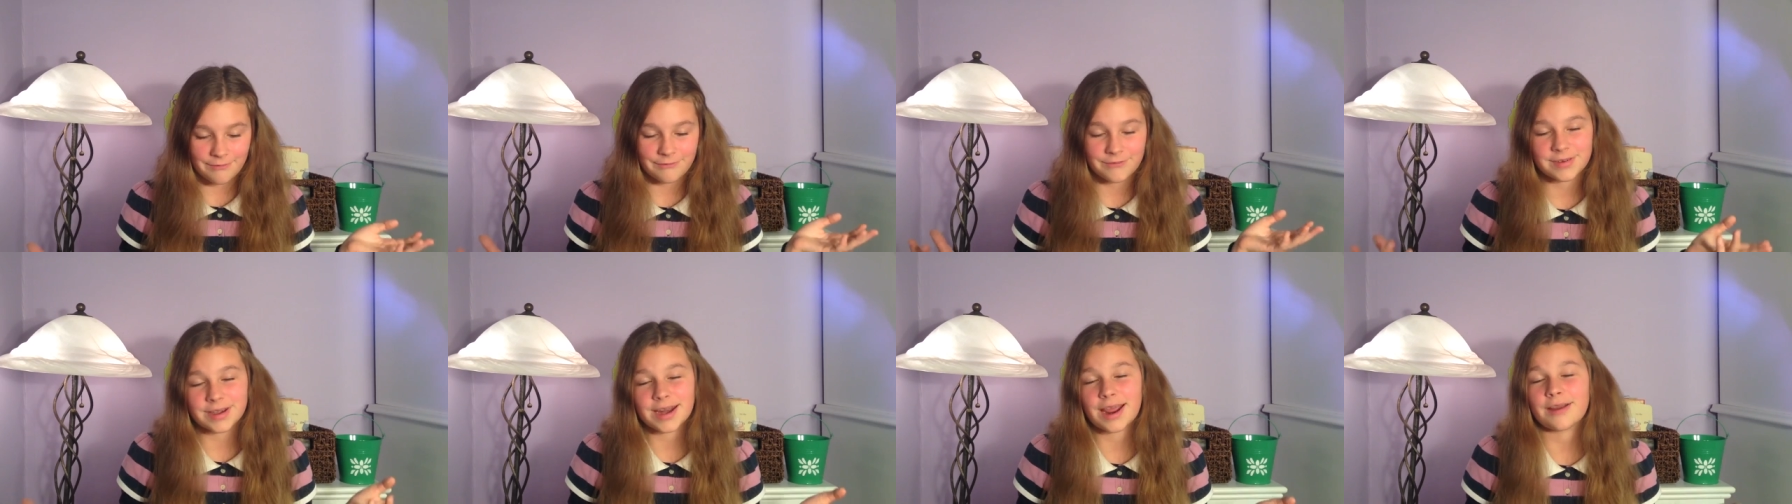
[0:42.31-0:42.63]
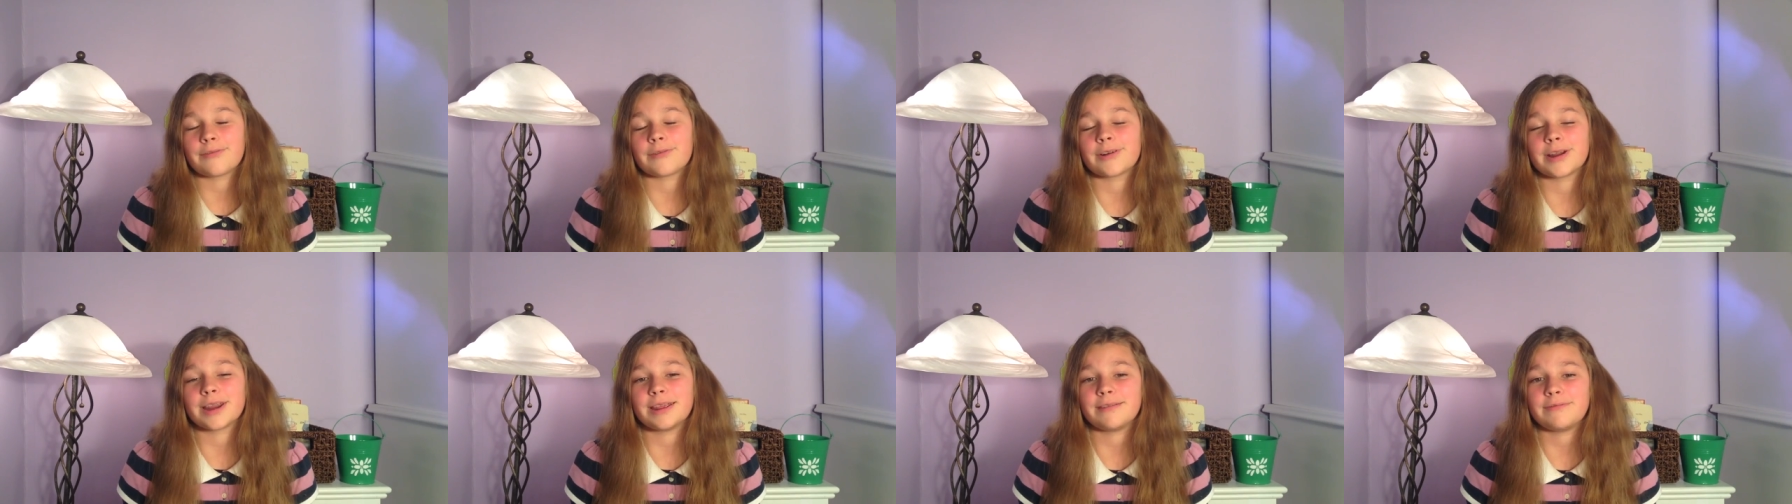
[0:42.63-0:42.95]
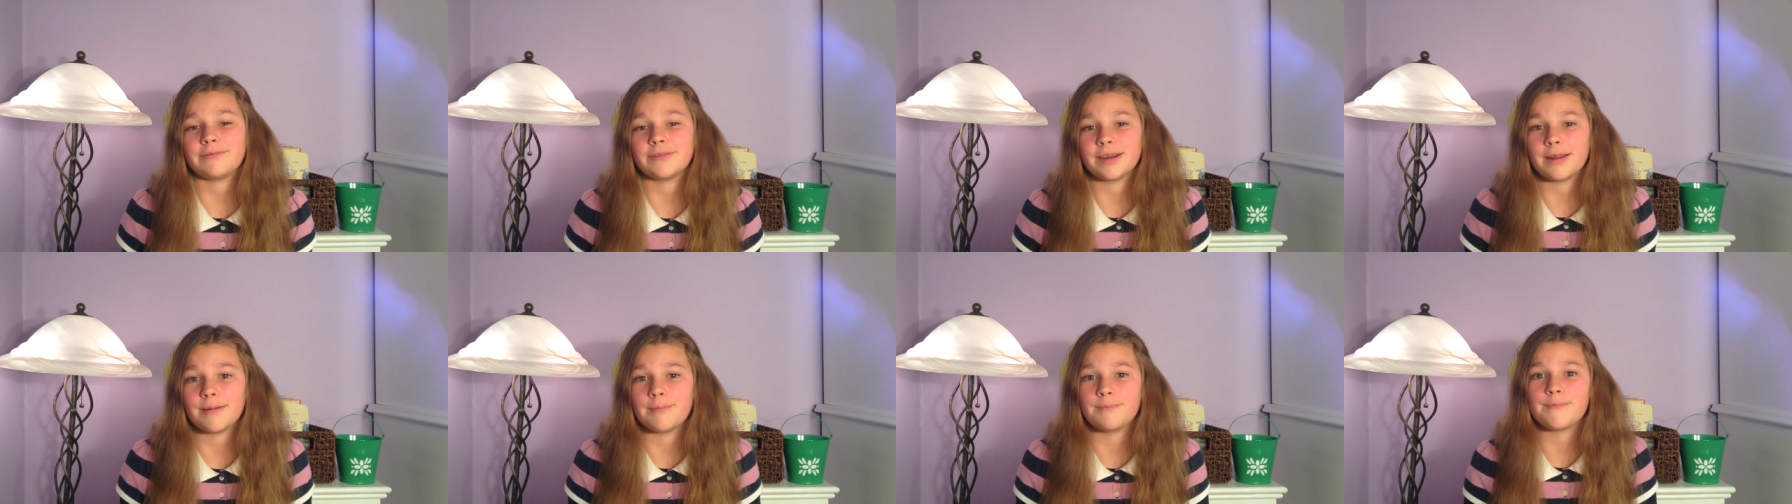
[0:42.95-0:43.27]
I have
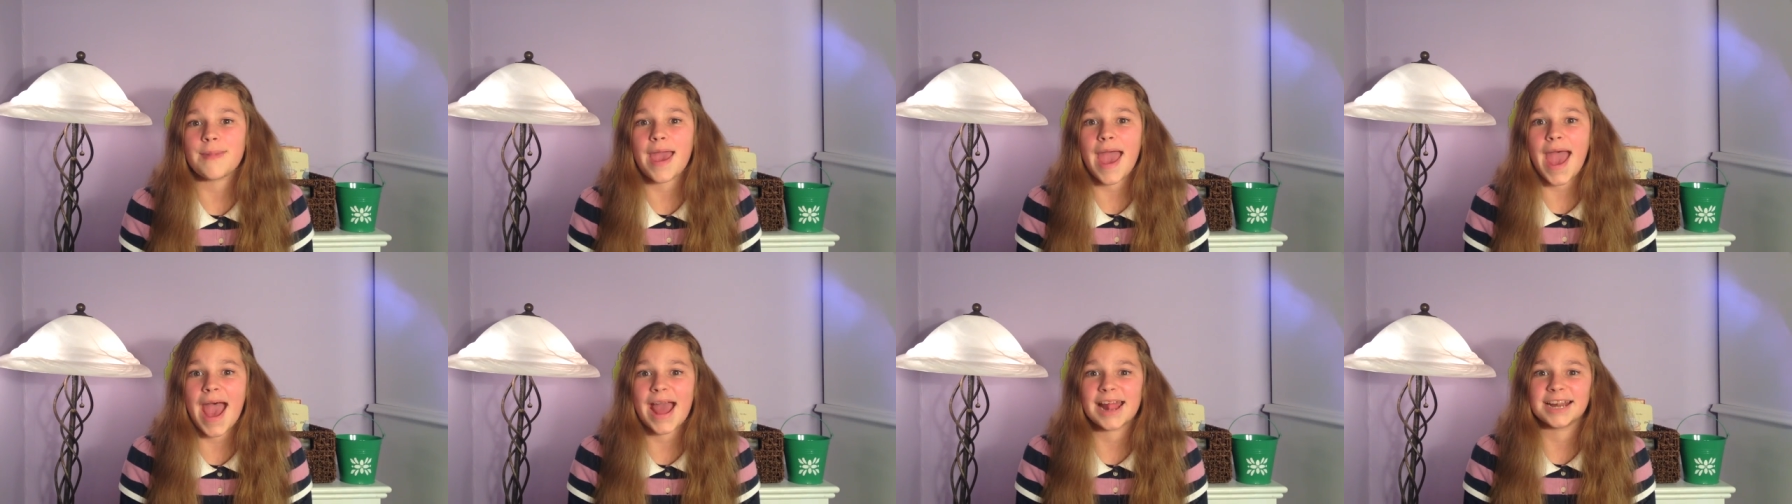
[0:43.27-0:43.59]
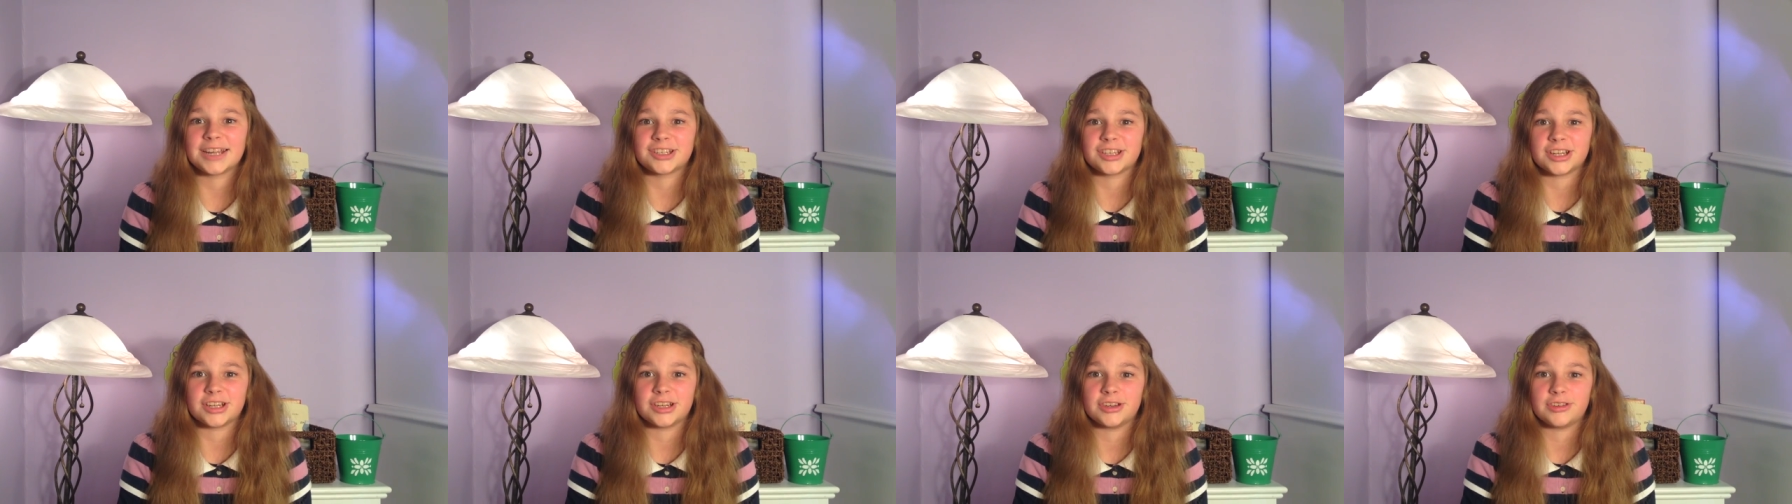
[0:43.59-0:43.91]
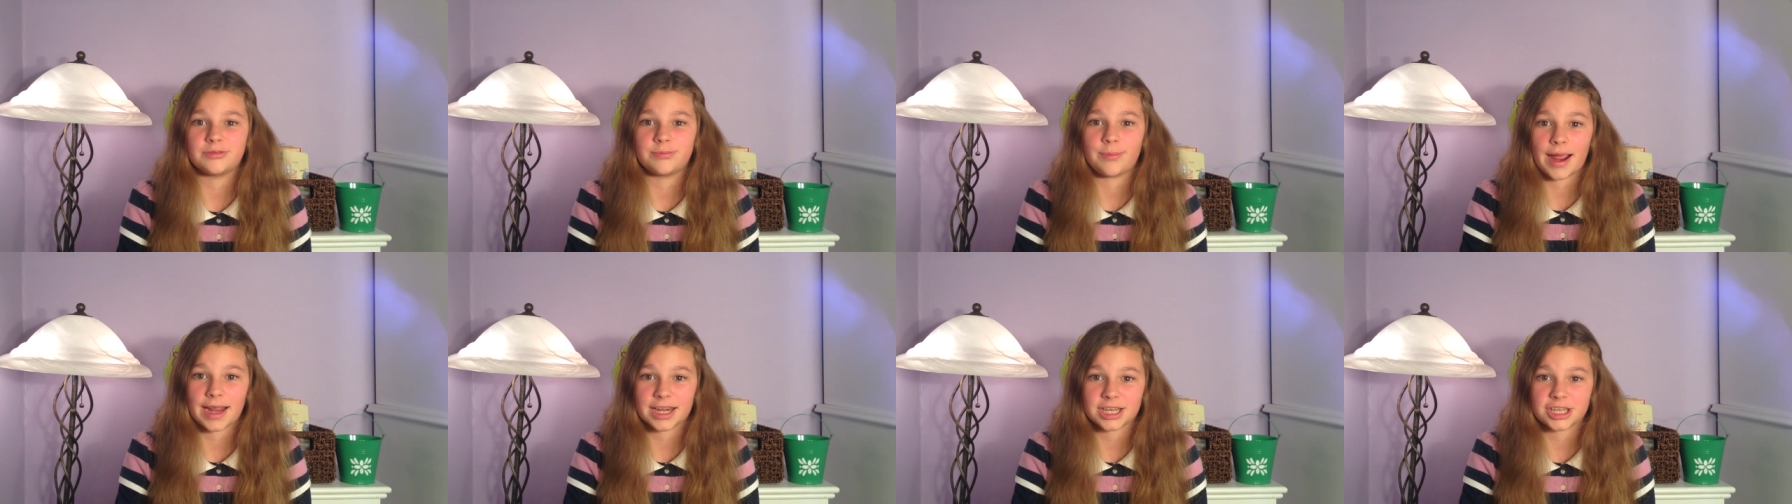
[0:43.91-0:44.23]
never even
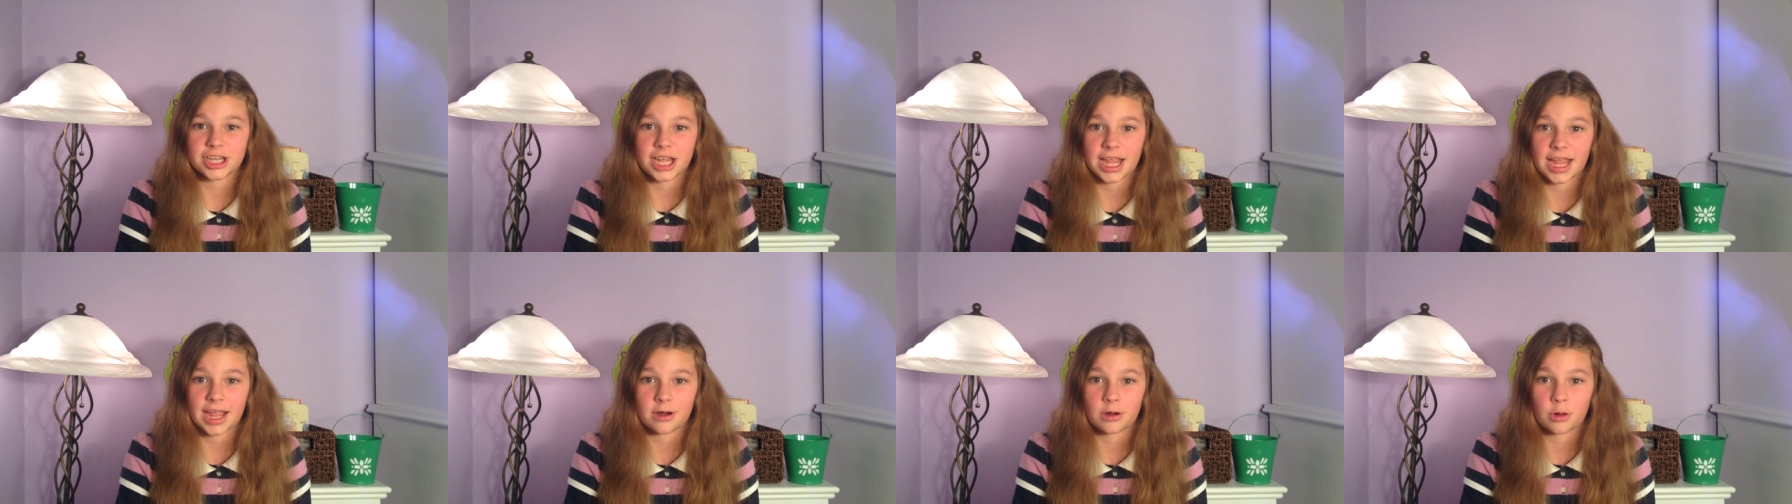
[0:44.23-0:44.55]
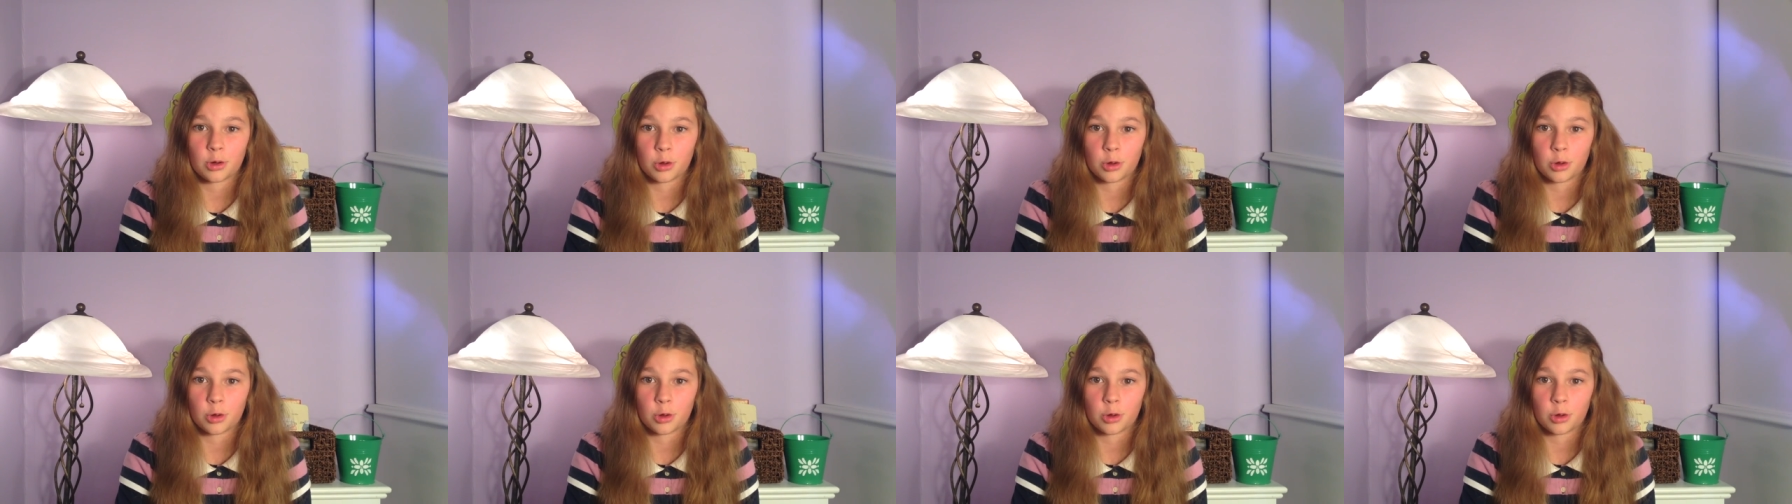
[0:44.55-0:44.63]
imagined my